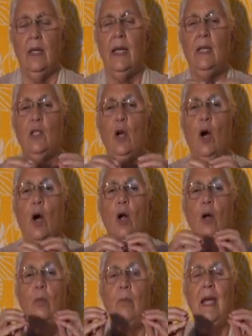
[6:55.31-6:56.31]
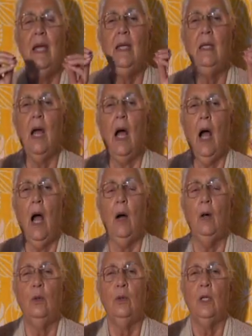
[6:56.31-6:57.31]
it's all made
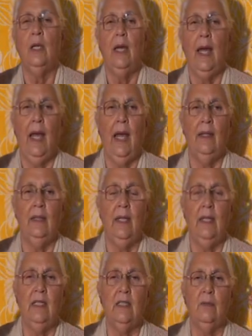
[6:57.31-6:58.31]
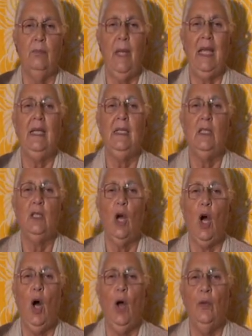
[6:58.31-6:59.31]
out and is based
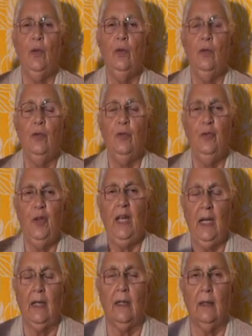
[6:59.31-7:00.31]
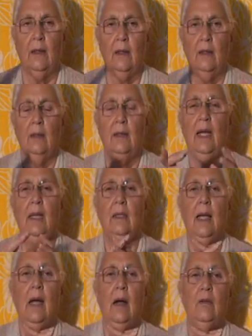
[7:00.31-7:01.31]
on fear.
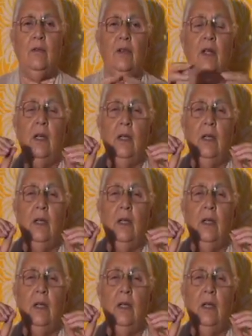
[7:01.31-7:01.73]
Not love,